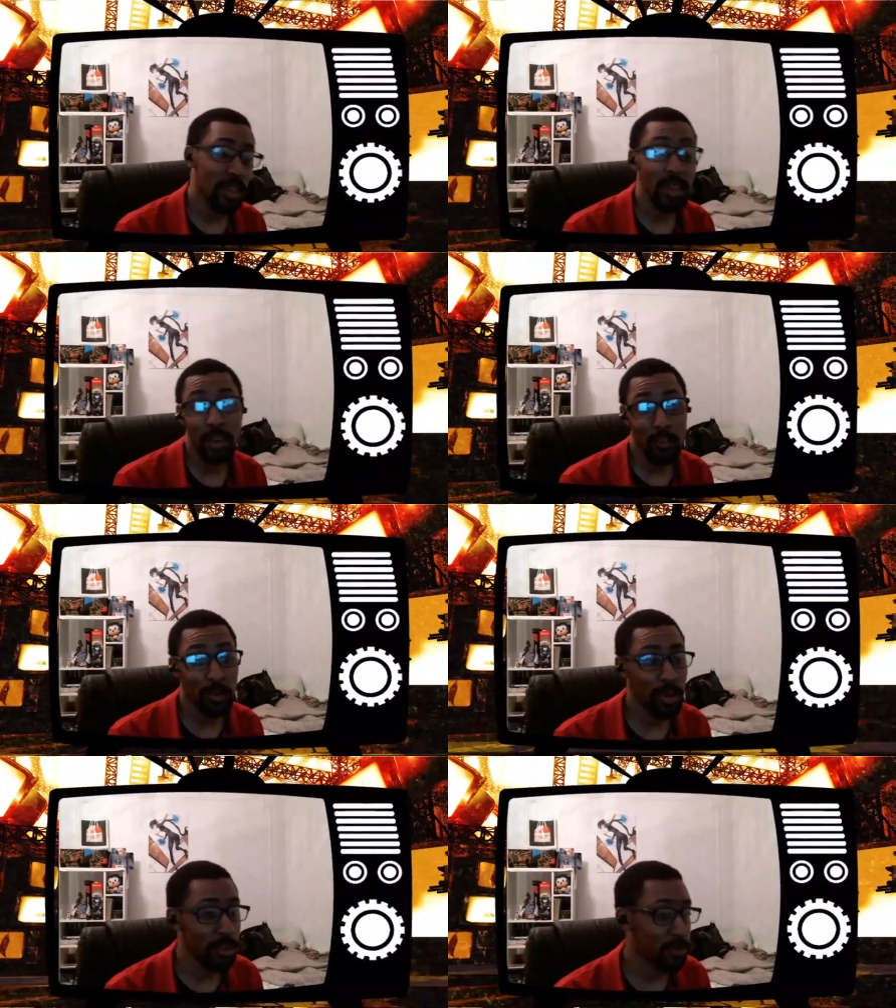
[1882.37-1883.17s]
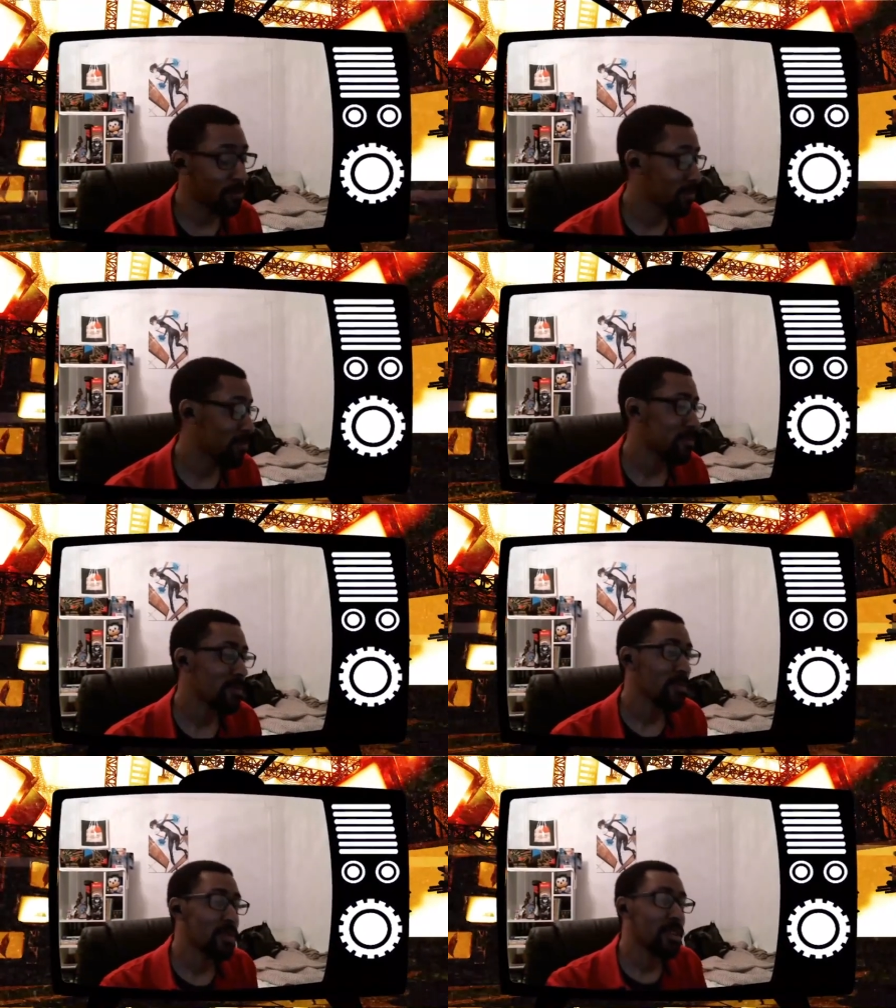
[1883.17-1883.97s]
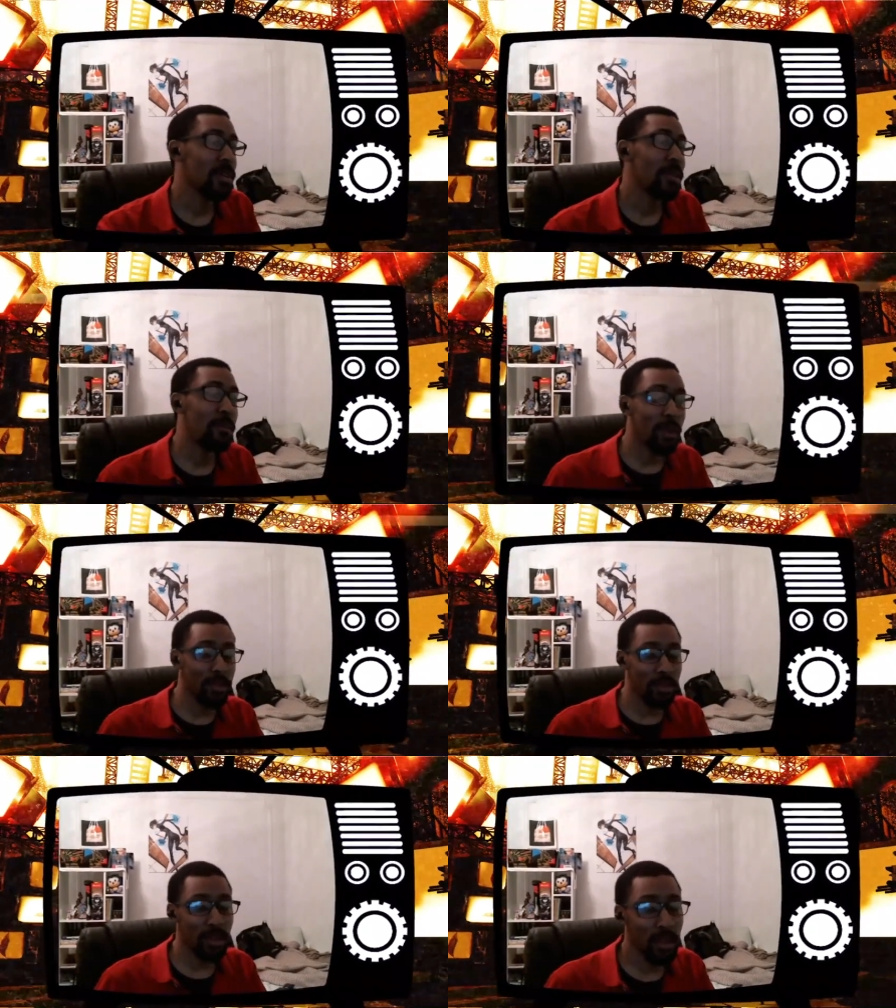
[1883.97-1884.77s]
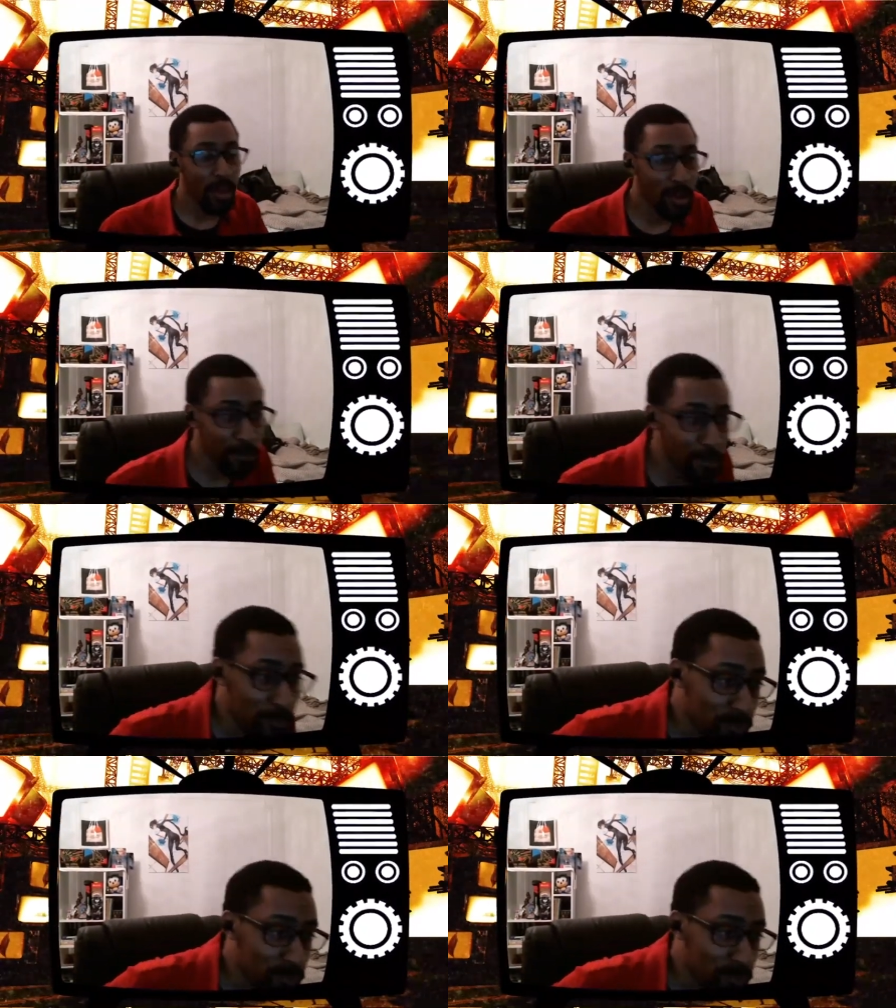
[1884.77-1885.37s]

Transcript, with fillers: It is what it is. But, um,.